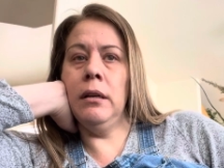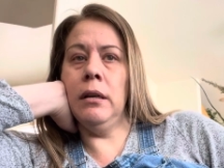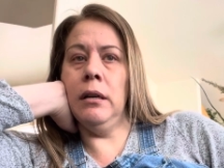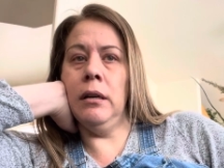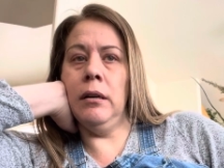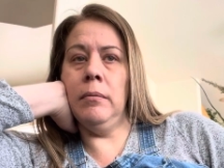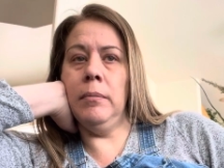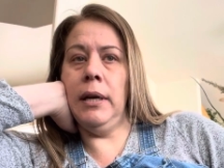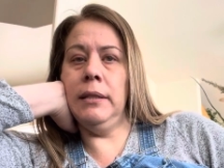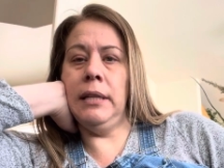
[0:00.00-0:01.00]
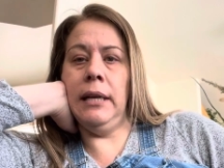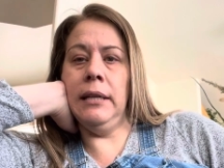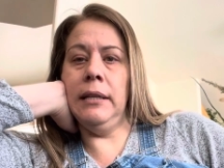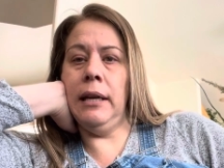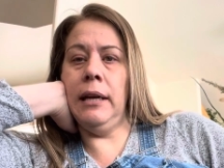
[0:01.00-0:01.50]
um, day to
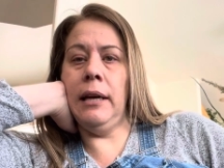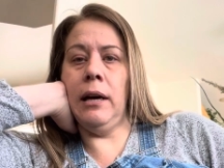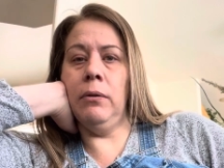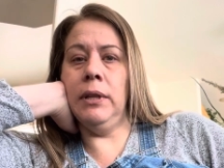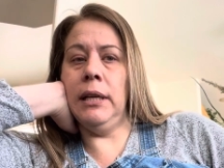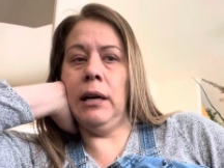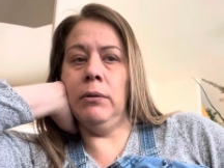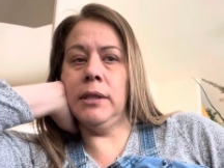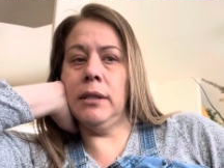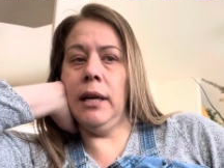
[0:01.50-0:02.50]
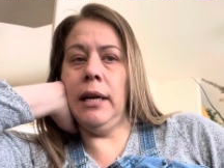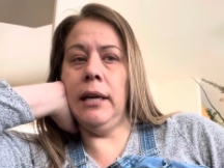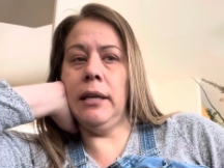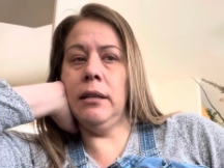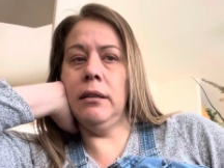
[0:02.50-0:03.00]
day, how it how it's
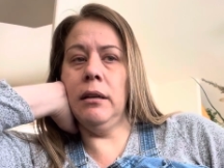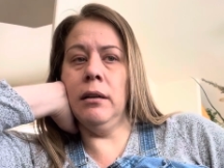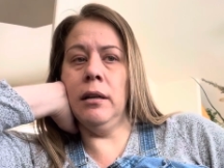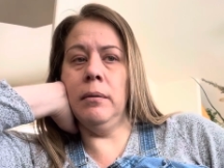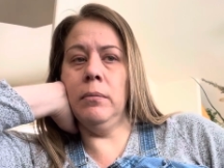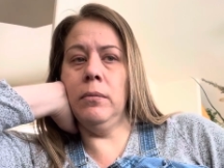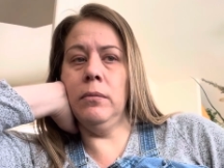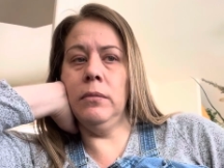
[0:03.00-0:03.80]
like, um,